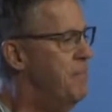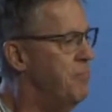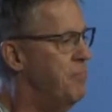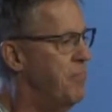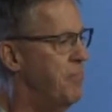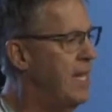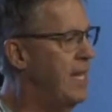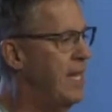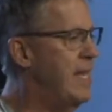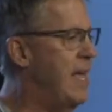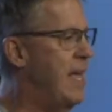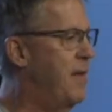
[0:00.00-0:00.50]

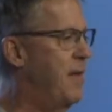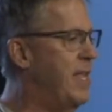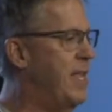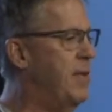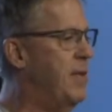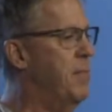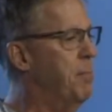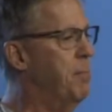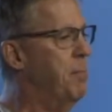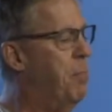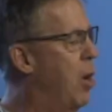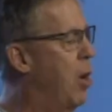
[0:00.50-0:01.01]
They didn't have any
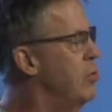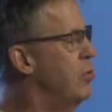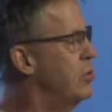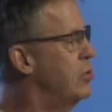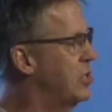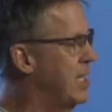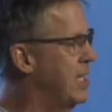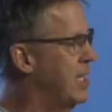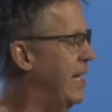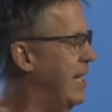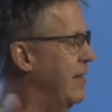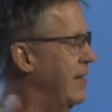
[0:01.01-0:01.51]
boats
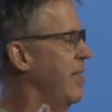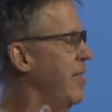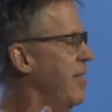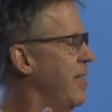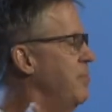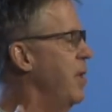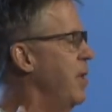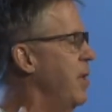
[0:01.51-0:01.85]
to get to them.